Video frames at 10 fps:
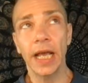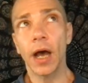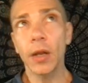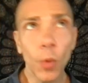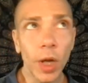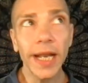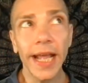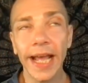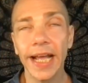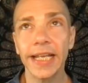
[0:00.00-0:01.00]
On one
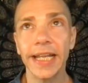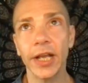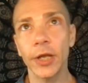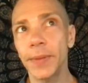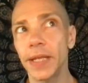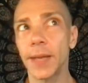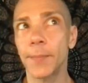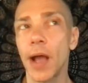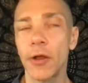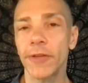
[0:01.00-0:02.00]
hand, it could be like a
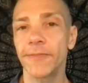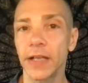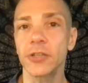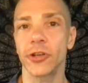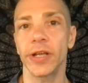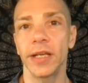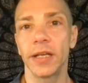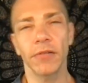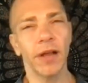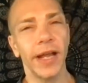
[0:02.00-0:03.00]
Pyrrhic victory,
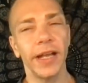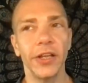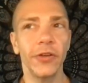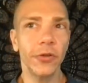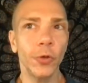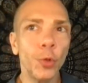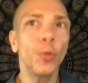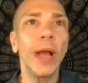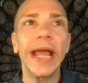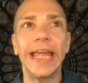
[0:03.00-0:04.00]
right? You
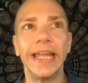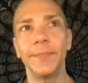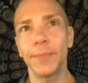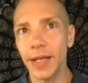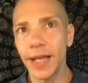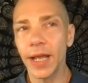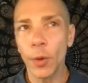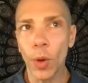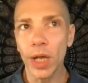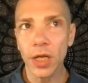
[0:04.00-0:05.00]
win, but like at
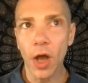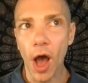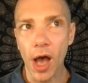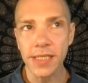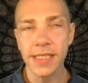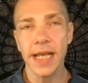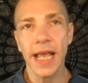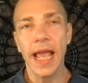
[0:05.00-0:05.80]
what cost?